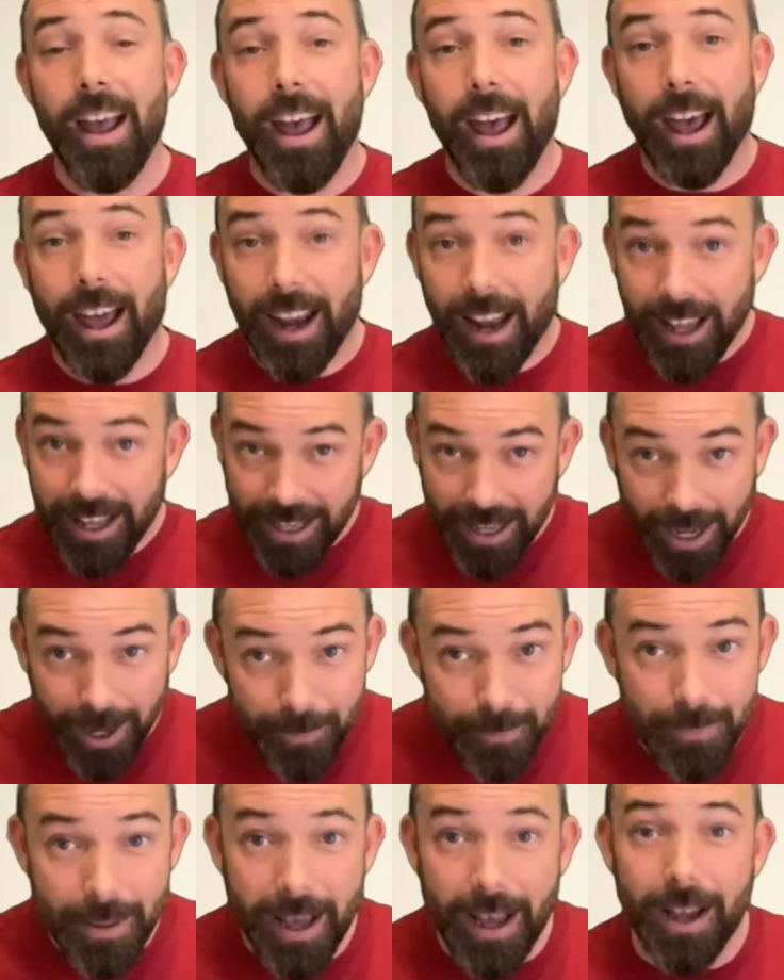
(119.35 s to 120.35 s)
and I
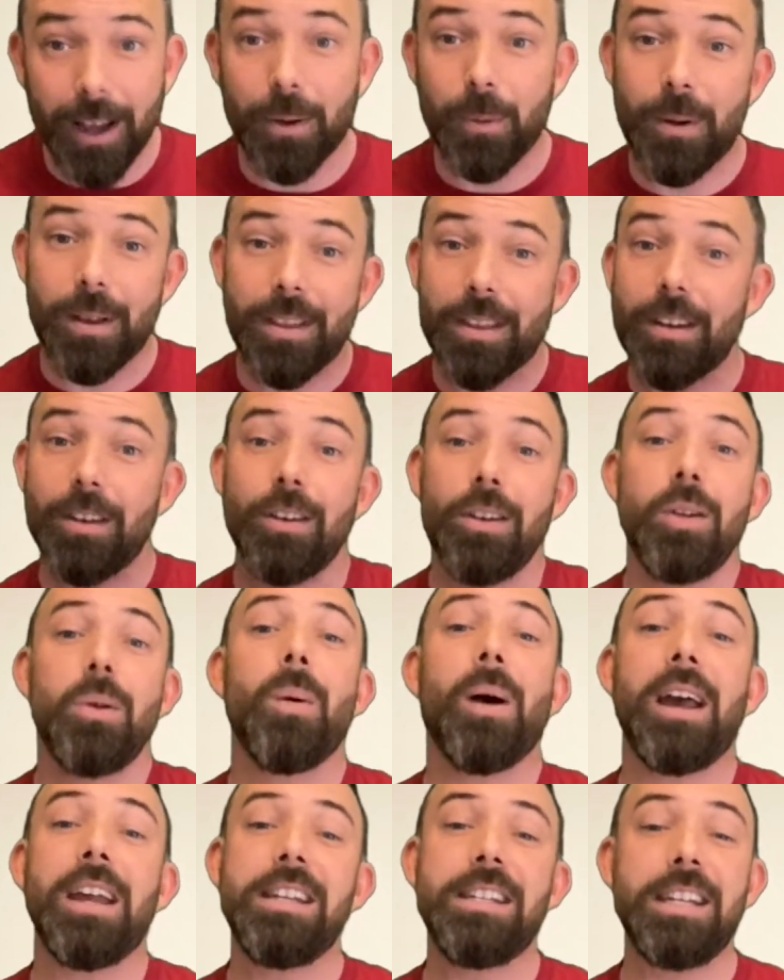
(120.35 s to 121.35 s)
come back with new
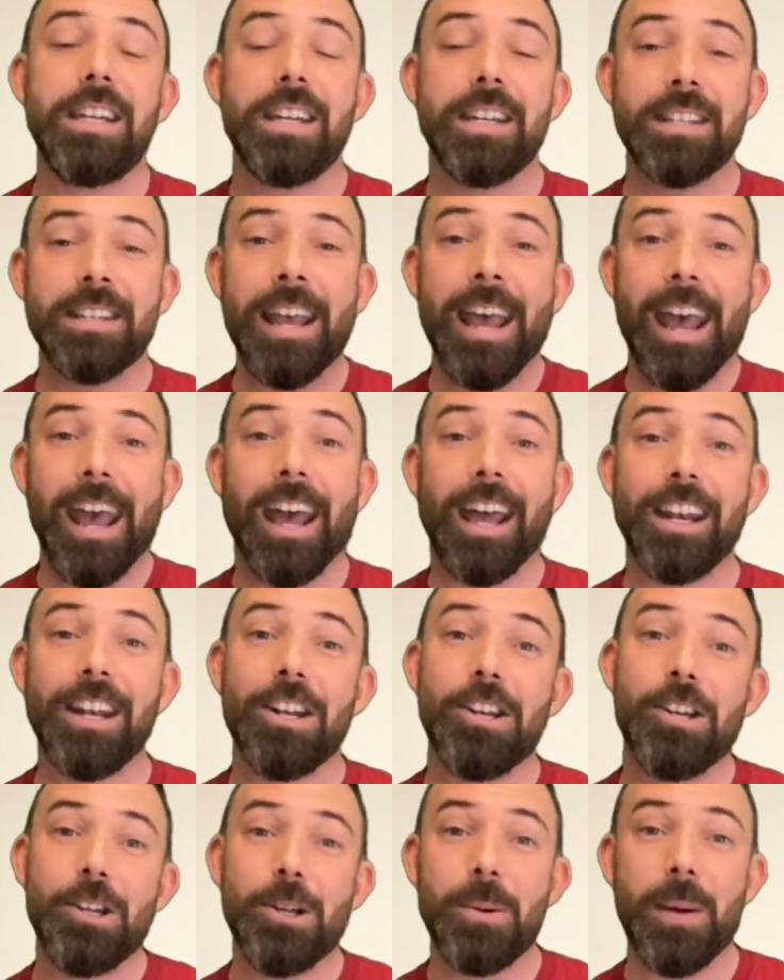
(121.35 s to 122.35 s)
ideas and a
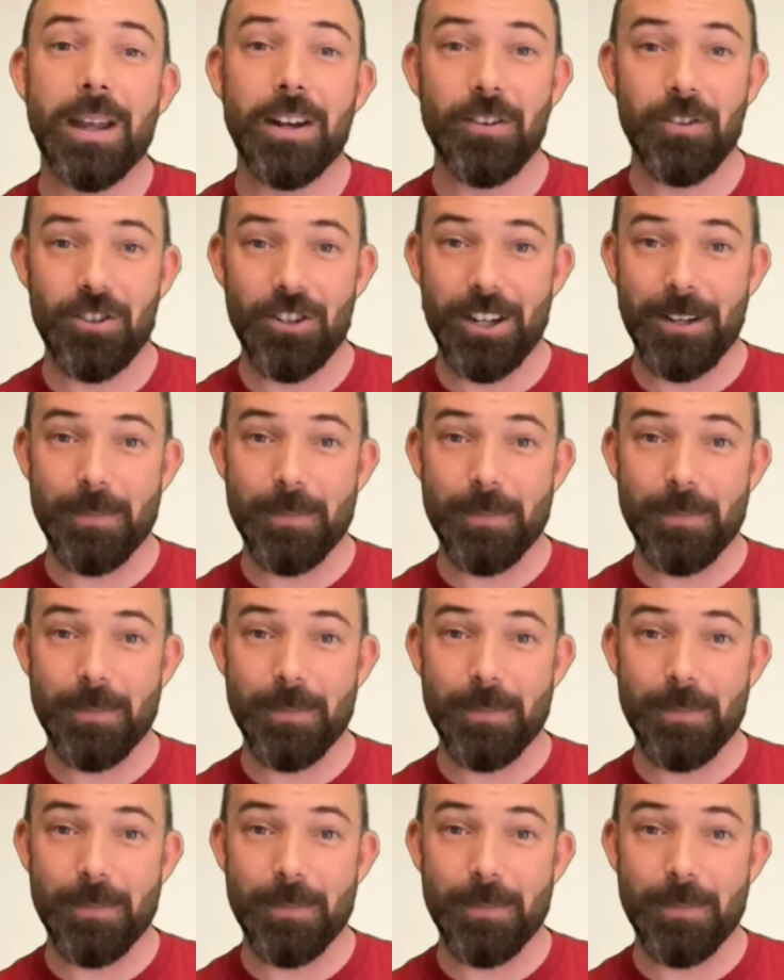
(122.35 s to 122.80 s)
new energy.